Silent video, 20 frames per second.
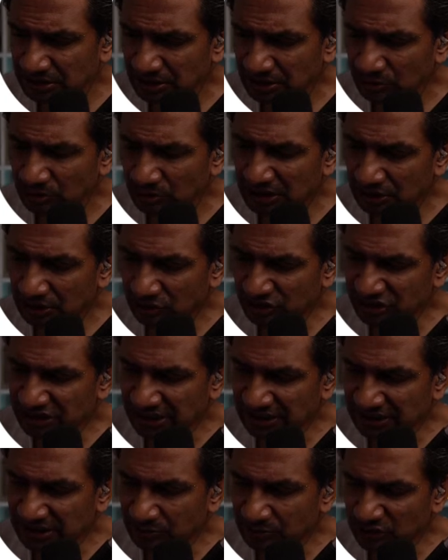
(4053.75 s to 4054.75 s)
where
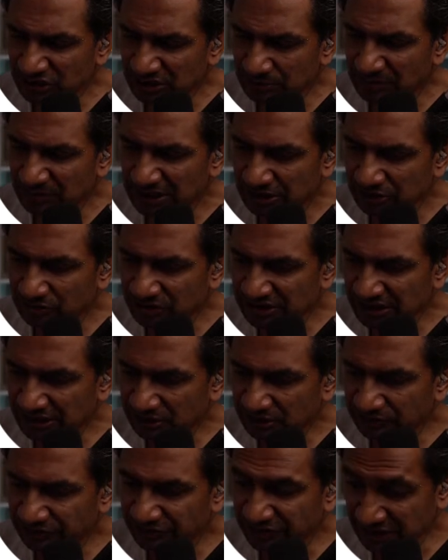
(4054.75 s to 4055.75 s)
alongside him was a man who was then
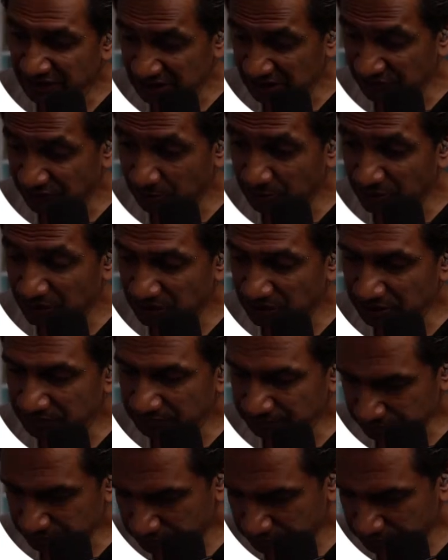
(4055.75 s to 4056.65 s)
convicted for murder.